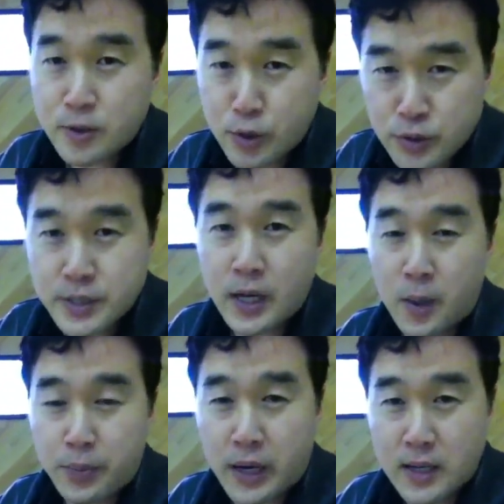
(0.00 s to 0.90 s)
do
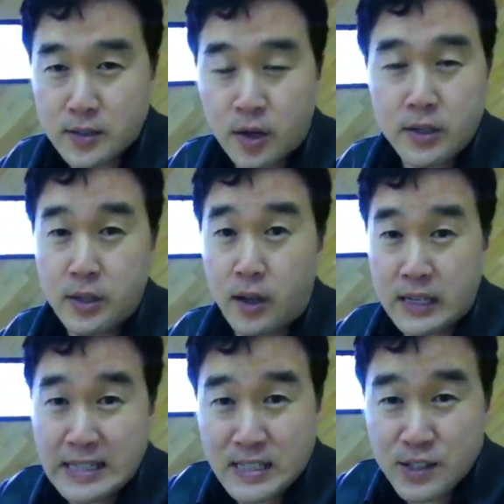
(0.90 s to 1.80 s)
sell products all day
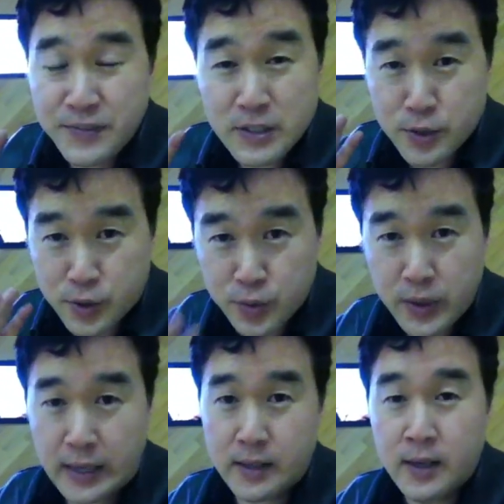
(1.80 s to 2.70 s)
long, and it just feels
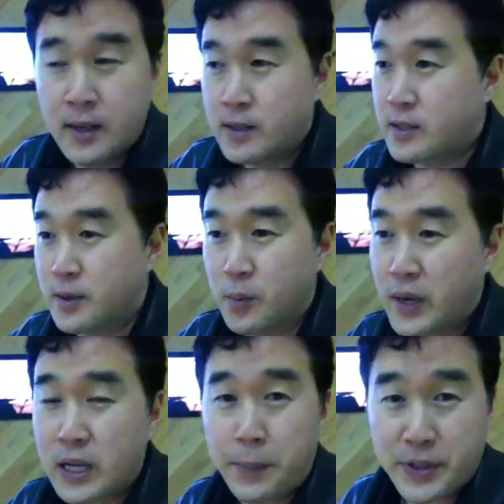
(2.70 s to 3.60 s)
great to
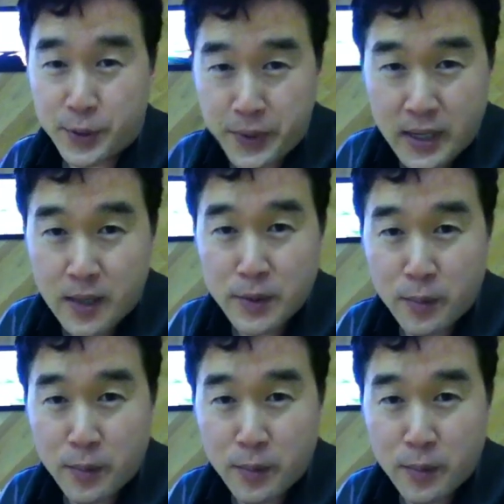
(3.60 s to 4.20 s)
wake up at 3 a.m.